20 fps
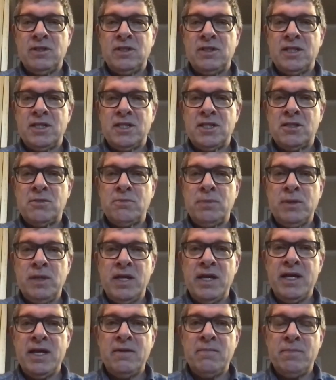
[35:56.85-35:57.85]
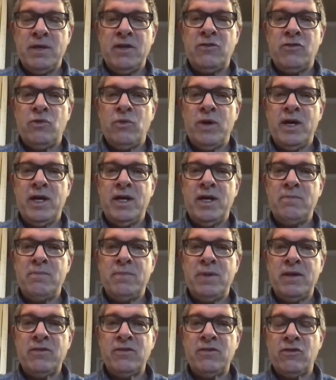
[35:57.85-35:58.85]
to split between
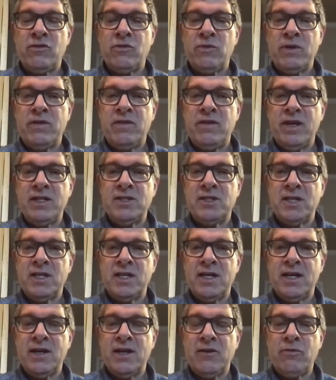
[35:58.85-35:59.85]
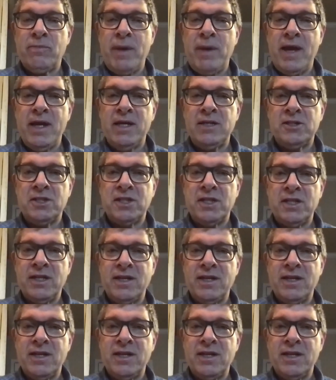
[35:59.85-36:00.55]
business retention and expansion